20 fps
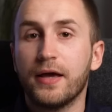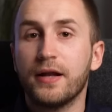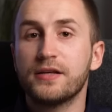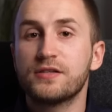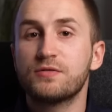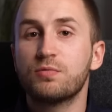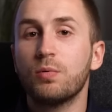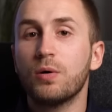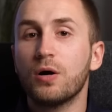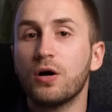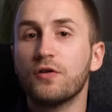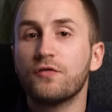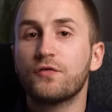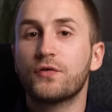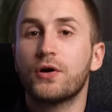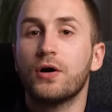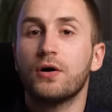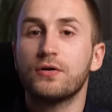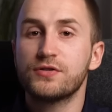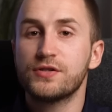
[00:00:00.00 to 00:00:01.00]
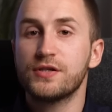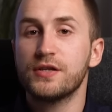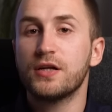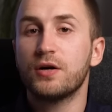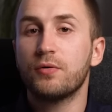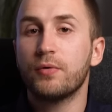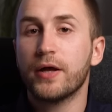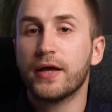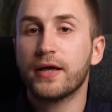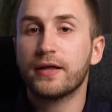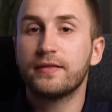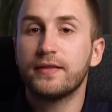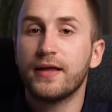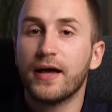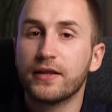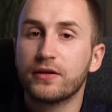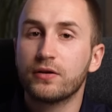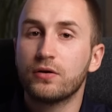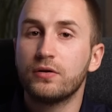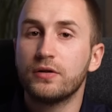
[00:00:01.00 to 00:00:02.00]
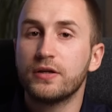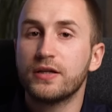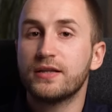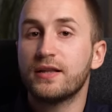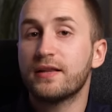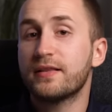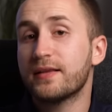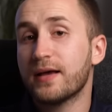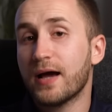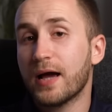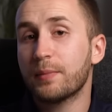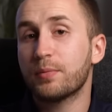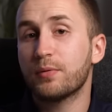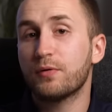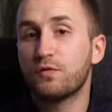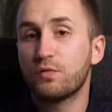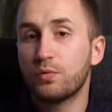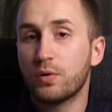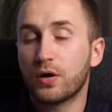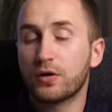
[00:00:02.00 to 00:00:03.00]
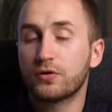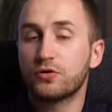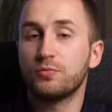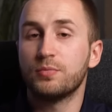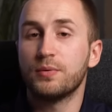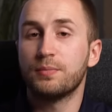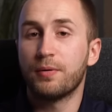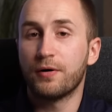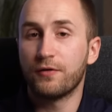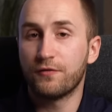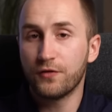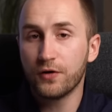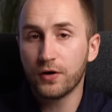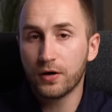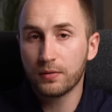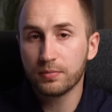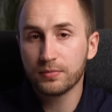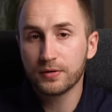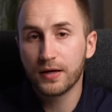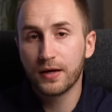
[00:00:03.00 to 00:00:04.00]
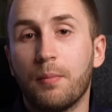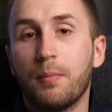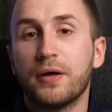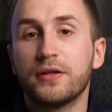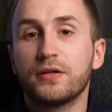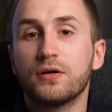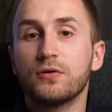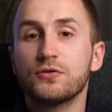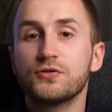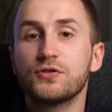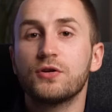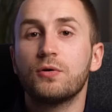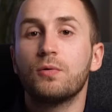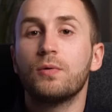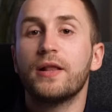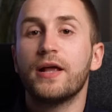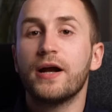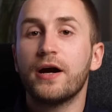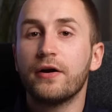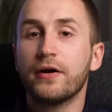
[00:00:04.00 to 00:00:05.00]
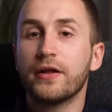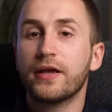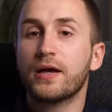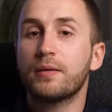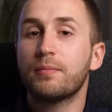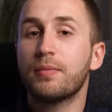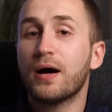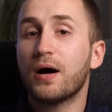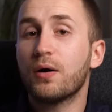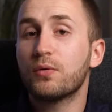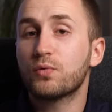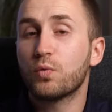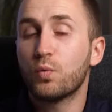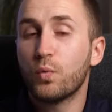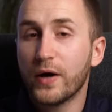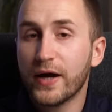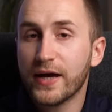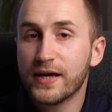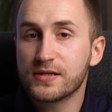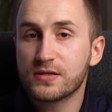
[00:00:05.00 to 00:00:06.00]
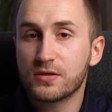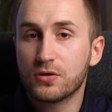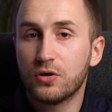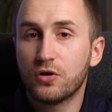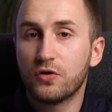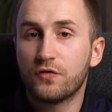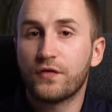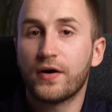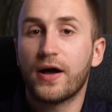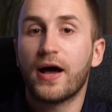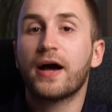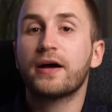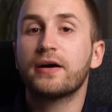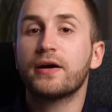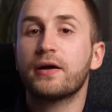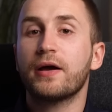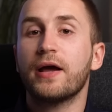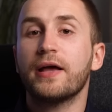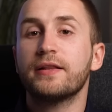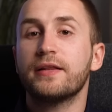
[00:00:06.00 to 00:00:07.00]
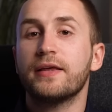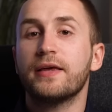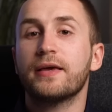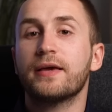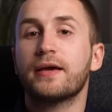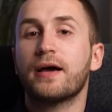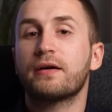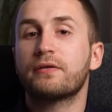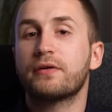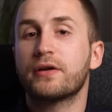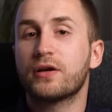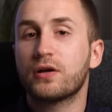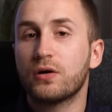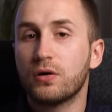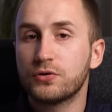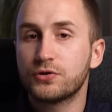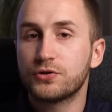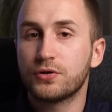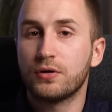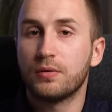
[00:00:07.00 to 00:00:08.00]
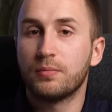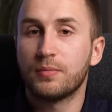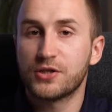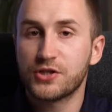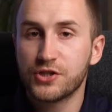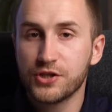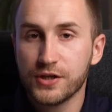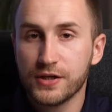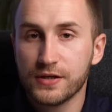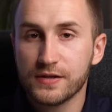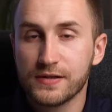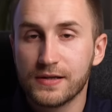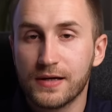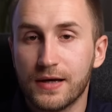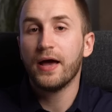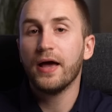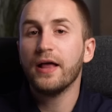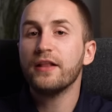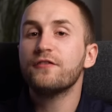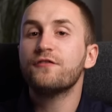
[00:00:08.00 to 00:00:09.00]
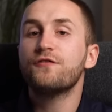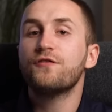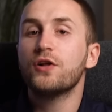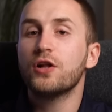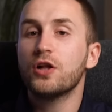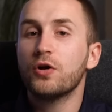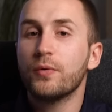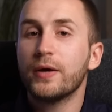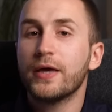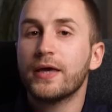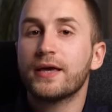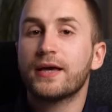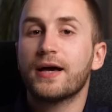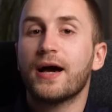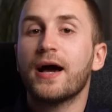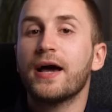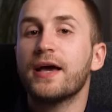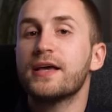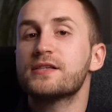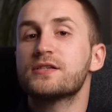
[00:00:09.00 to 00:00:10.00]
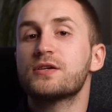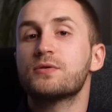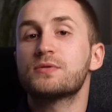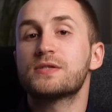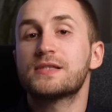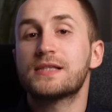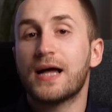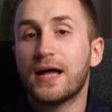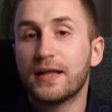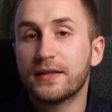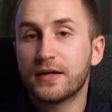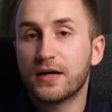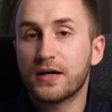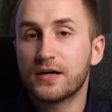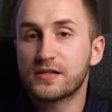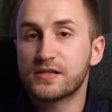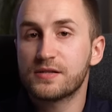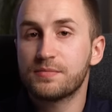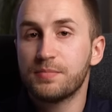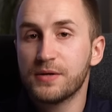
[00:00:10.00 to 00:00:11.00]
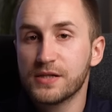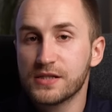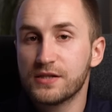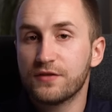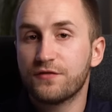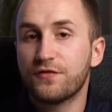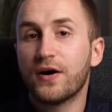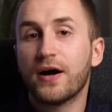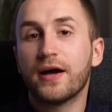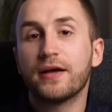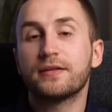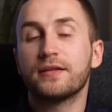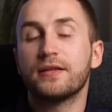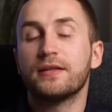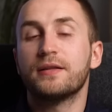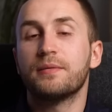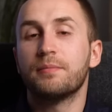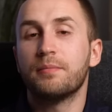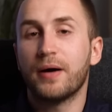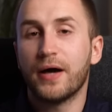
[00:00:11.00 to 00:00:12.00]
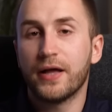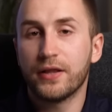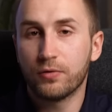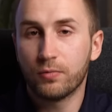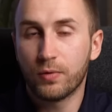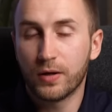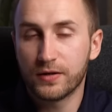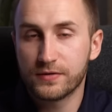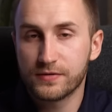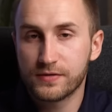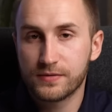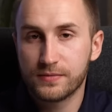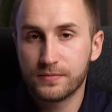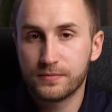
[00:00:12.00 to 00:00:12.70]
it is worth considering not only the type of work to be performed, but also learning about ways of aggregating agricultural machines and following ISO standards specified in the manuals.